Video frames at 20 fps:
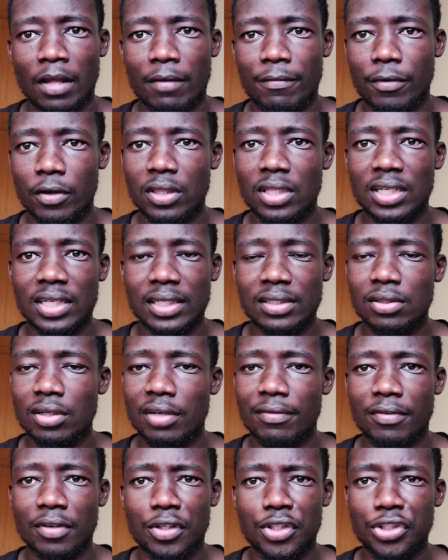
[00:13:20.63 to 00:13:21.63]
Fourth
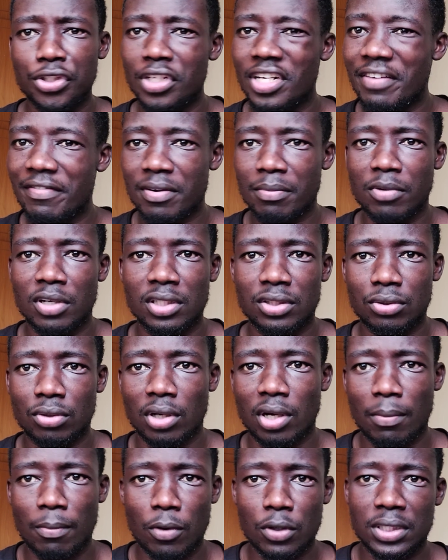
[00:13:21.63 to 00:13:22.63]
industrial revolution, everybody's
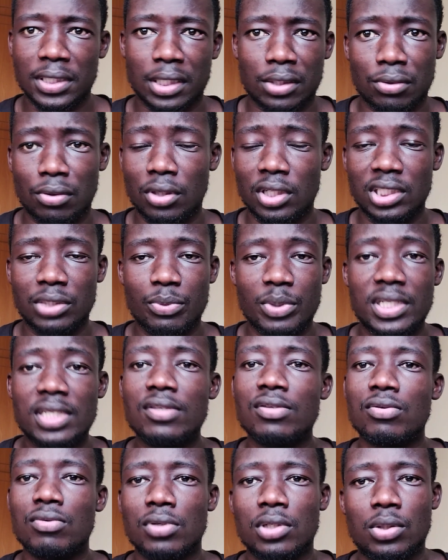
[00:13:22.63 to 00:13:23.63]
talking about technology, which
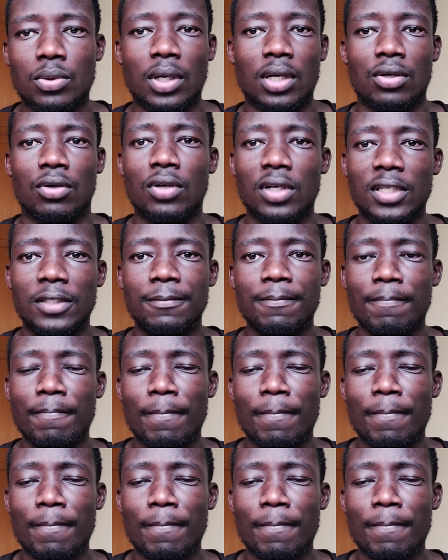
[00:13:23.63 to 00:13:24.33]
is good to acknowledge,